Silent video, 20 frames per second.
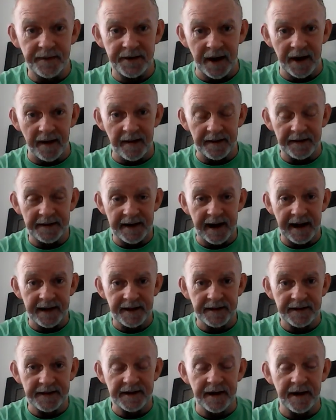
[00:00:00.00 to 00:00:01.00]
John
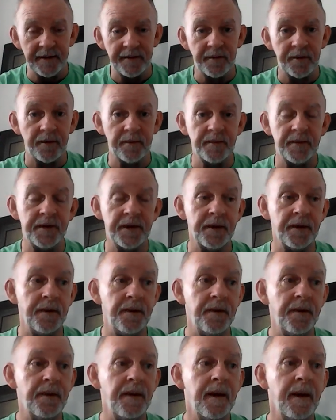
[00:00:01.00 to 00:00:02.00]
Tate syndrome
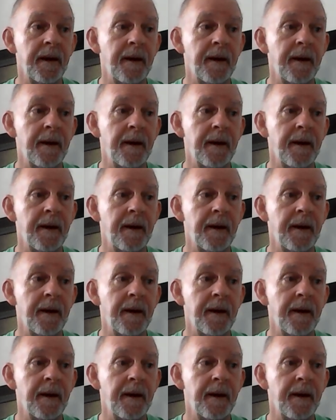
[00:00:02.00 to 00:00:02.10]
to,